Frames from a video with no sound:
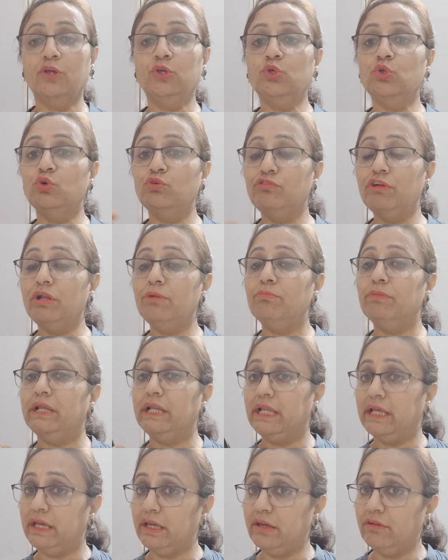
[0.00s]
You will
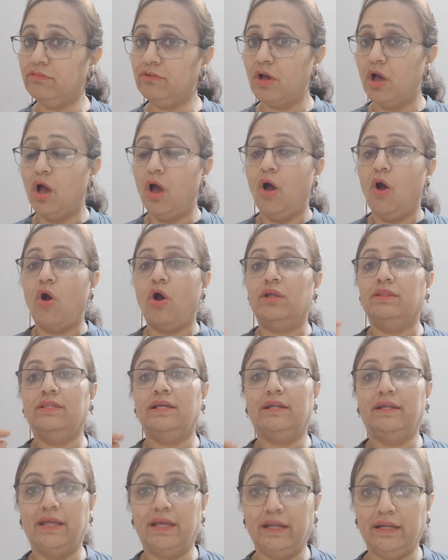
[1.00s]
believe on
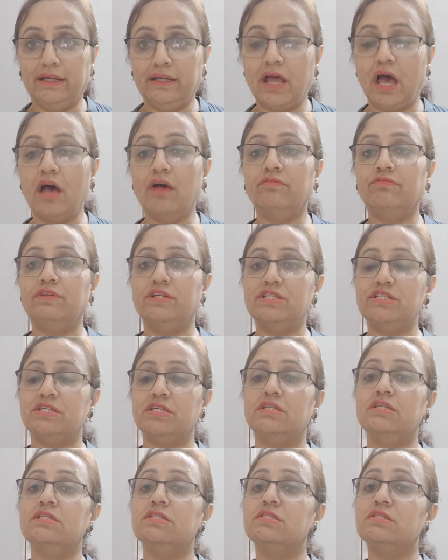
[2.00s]
the data which
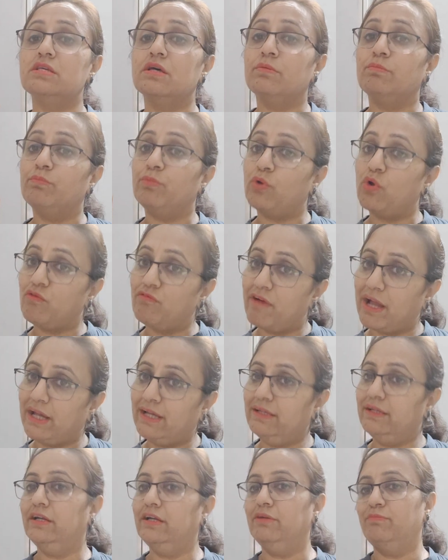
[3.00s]
is
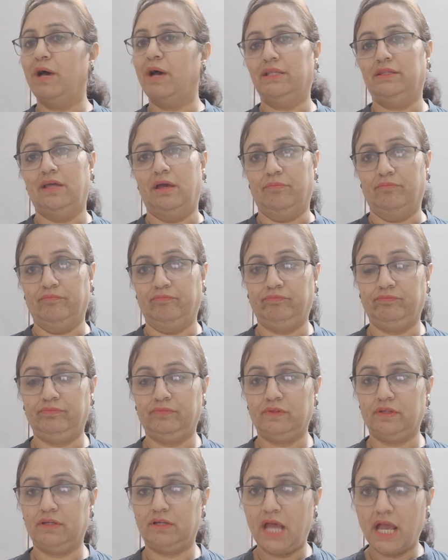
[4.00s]
provided by them,
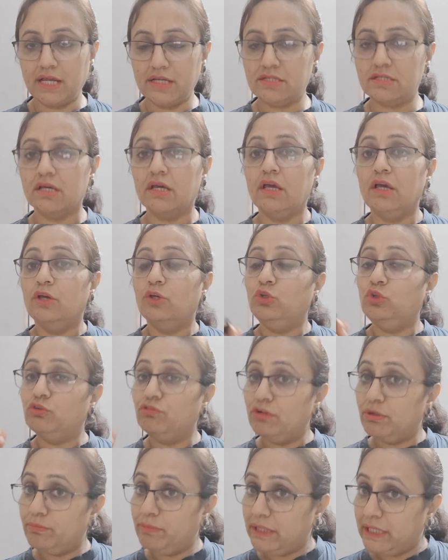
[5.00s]
right? You
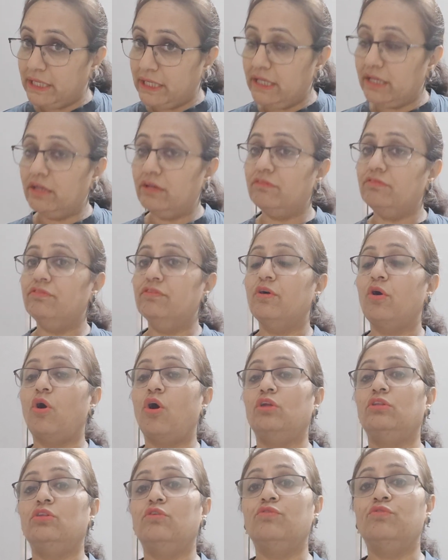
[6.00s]
will believe
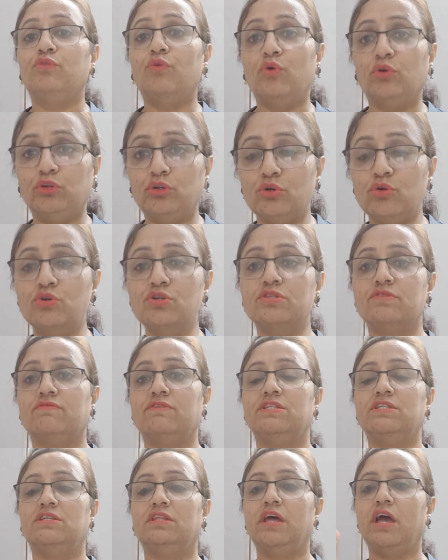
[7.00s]
on the photos
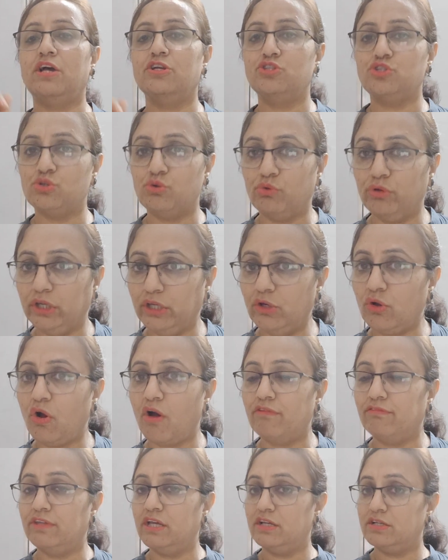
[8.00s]
which they are showing
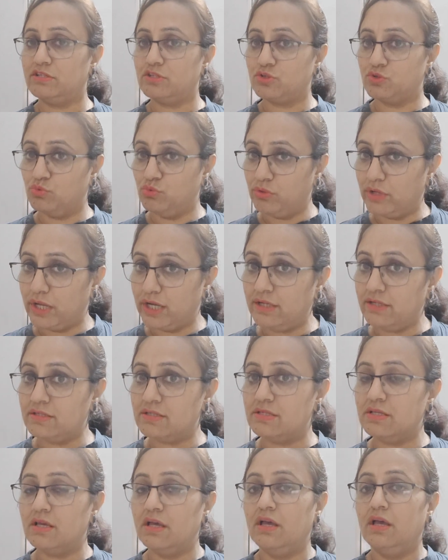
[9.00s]
of their
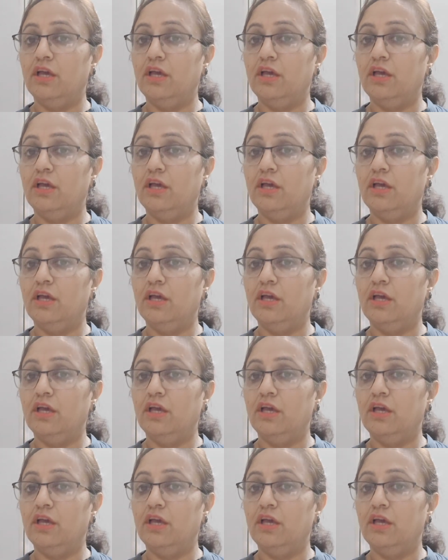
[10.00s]
students.